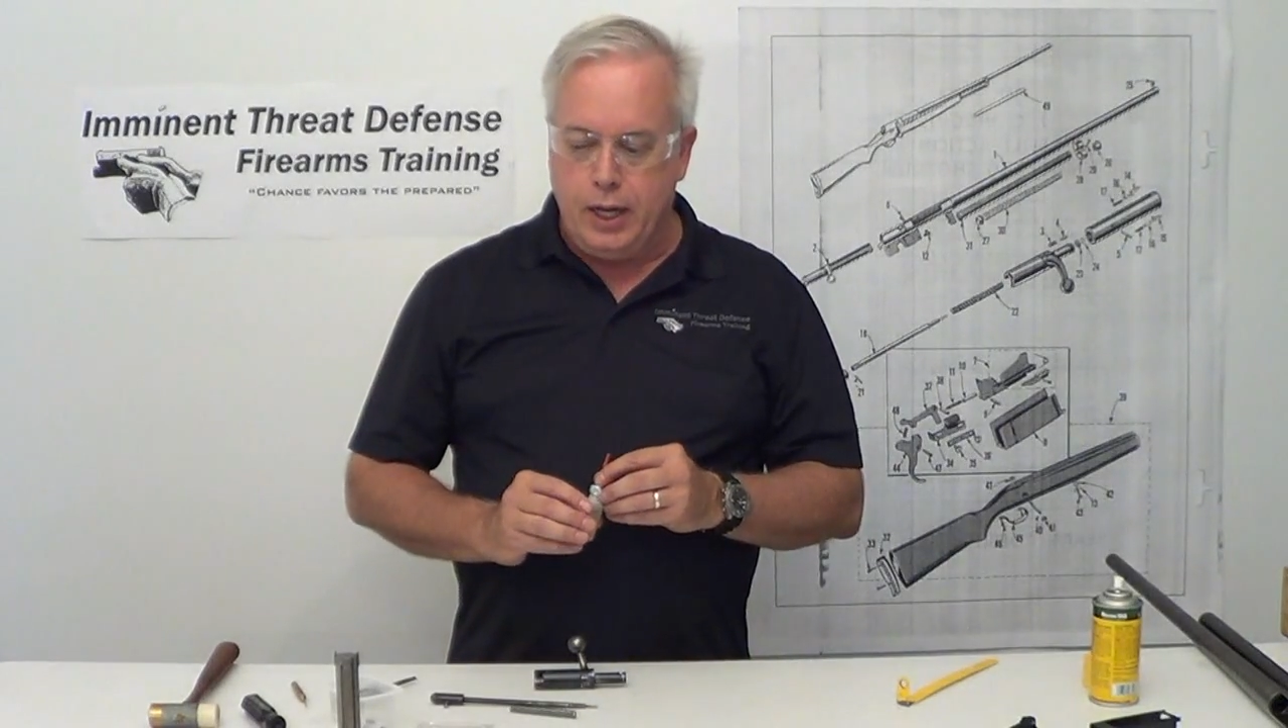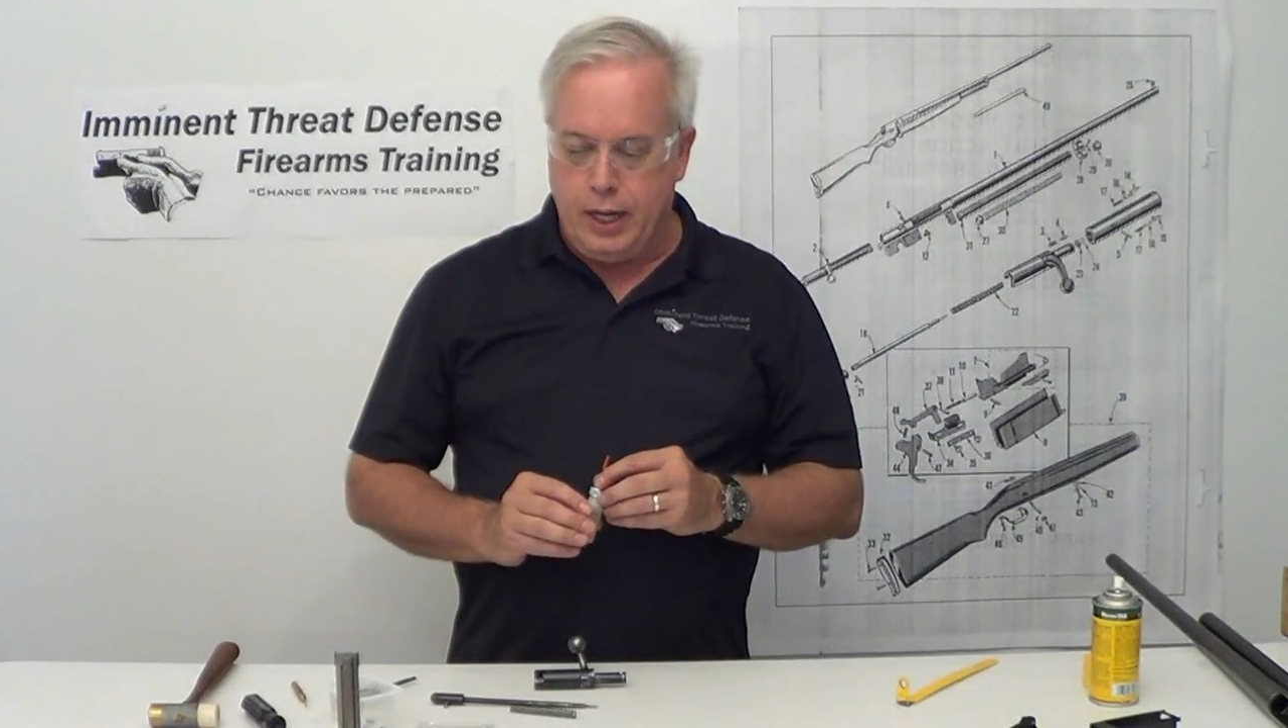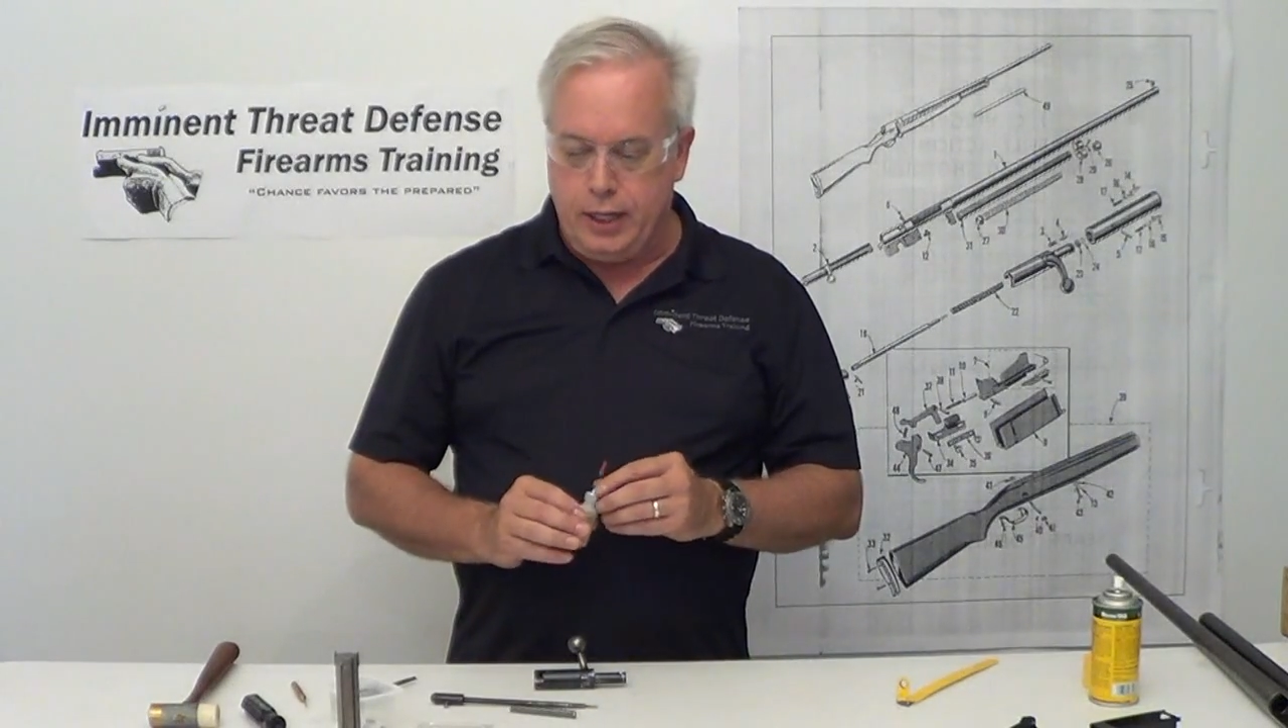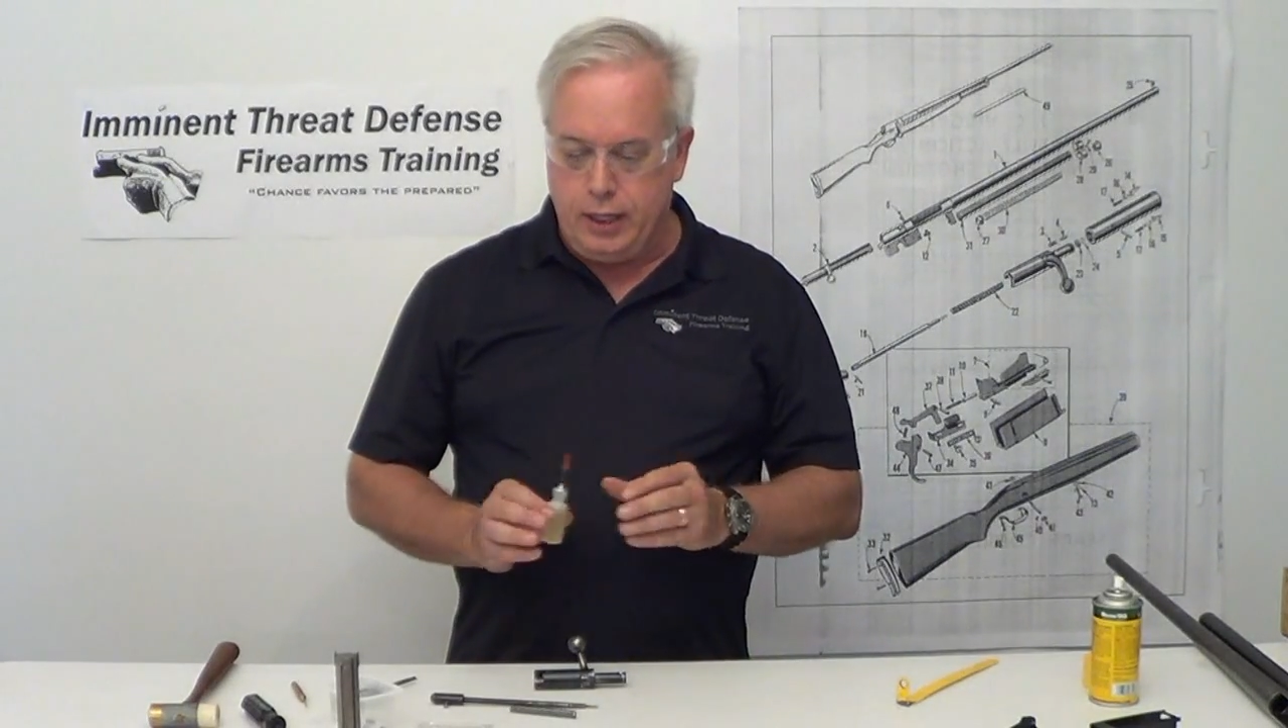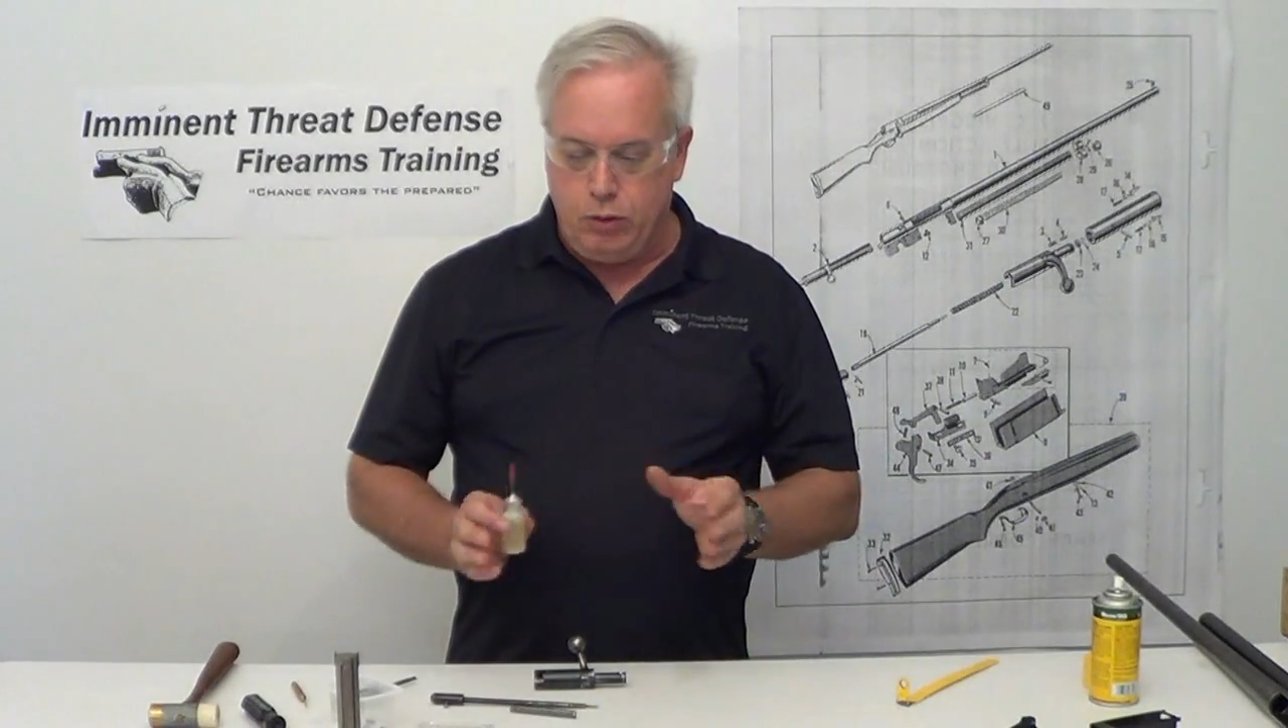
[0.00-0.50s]

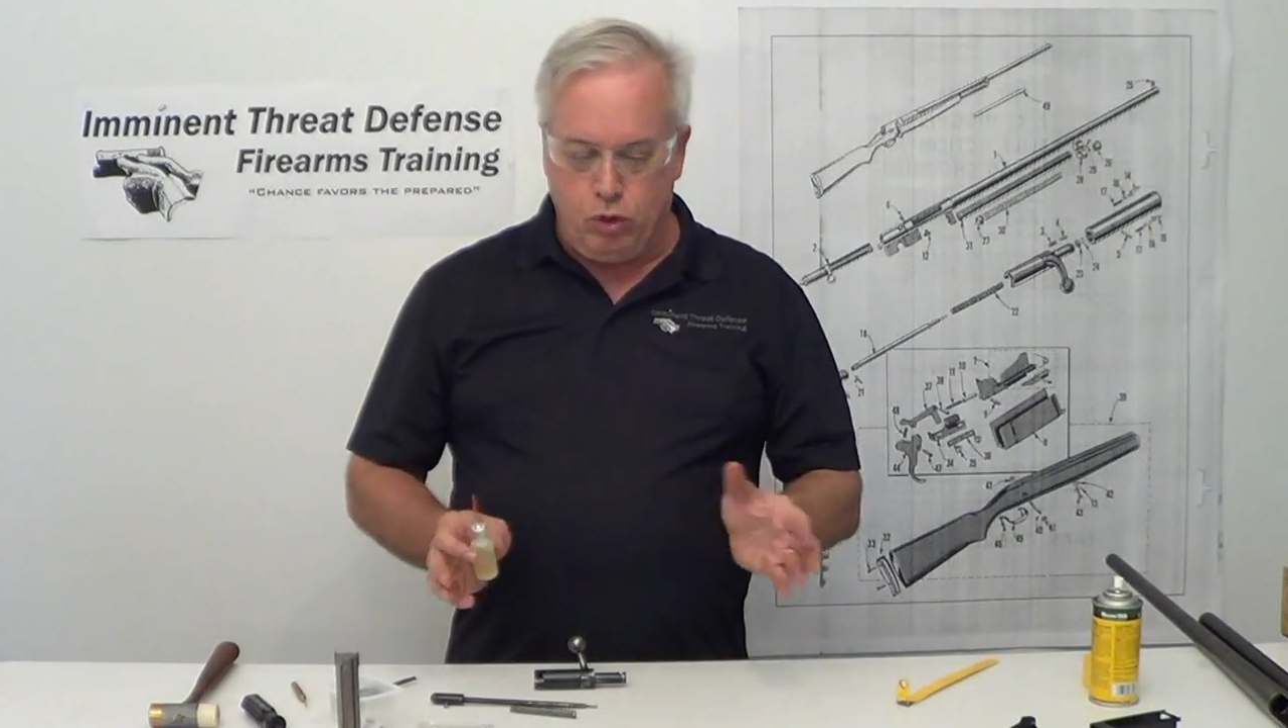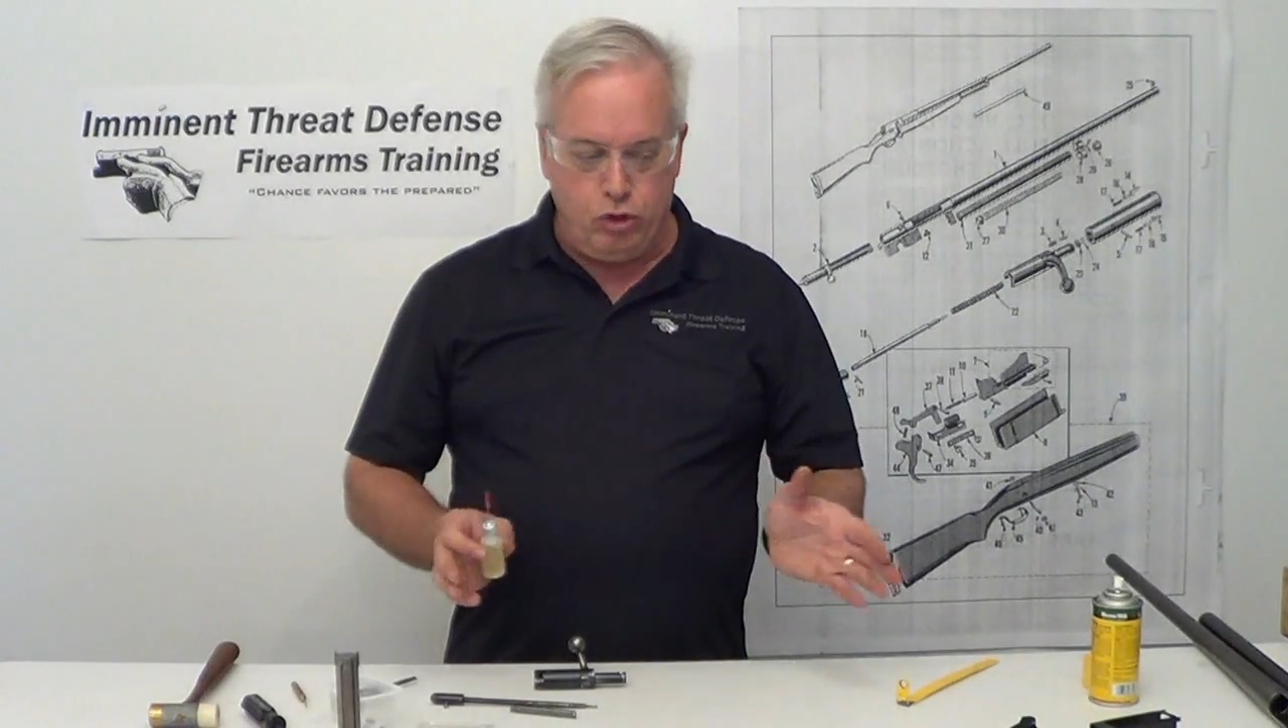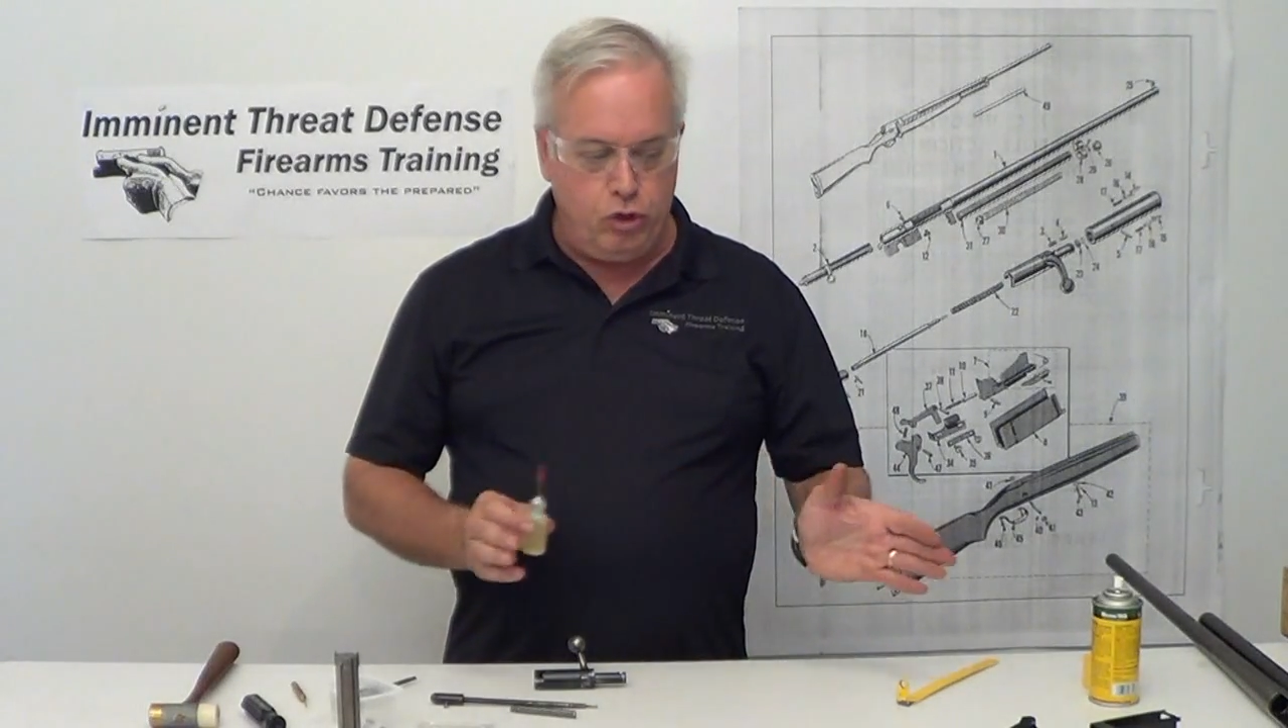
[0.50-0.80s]
and then we'll go